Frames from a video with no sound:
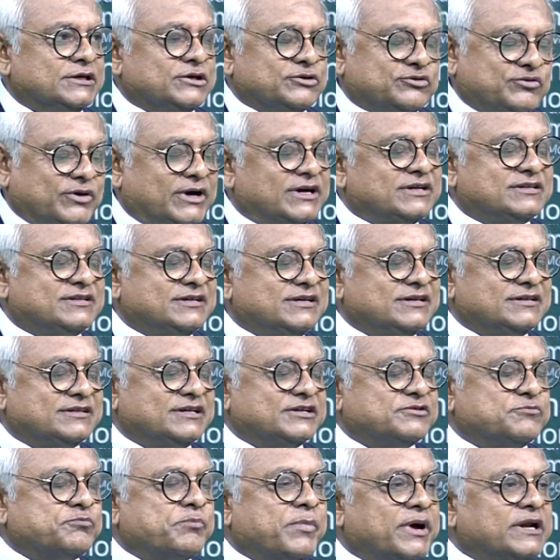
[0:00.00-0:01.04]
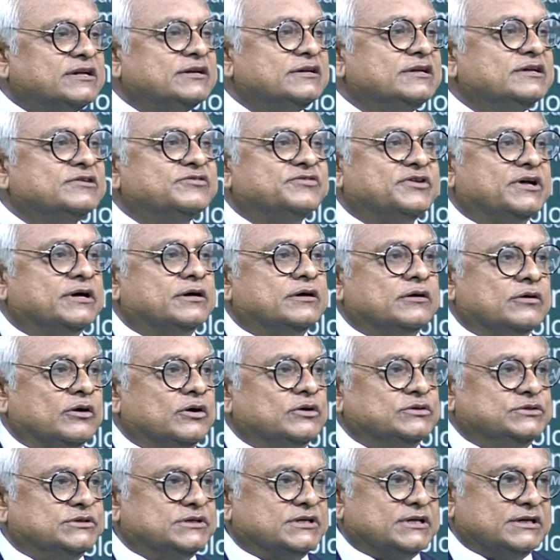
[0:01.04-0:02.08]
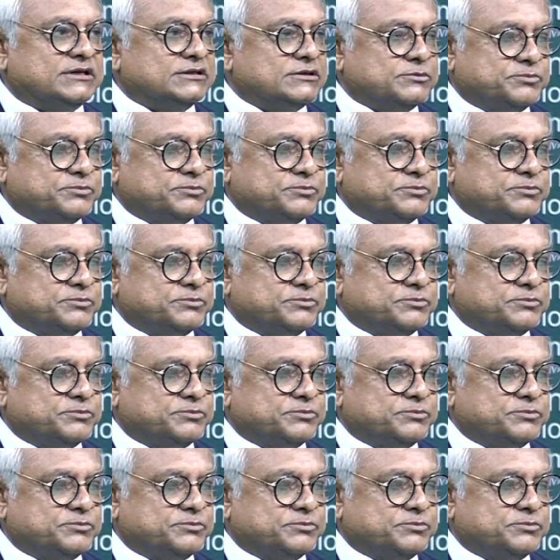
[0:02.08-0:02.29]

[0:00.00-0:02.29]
So I think that mentally and psychologically